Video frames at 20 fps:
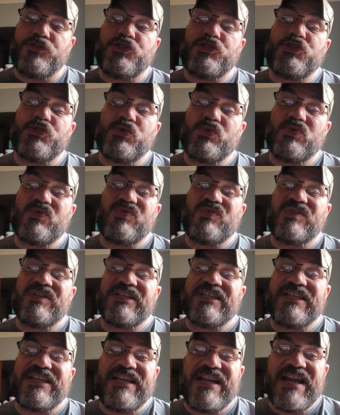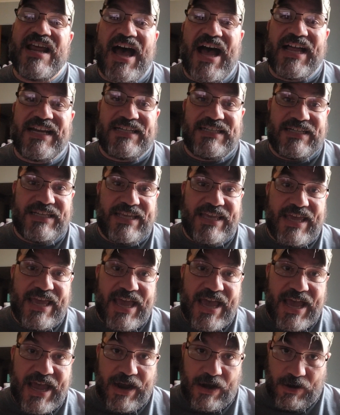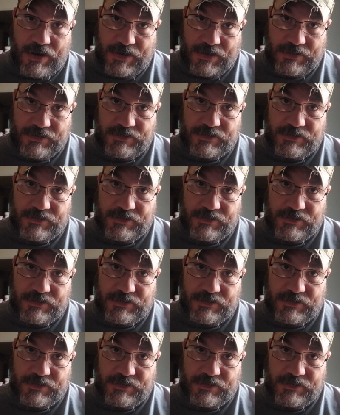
do not care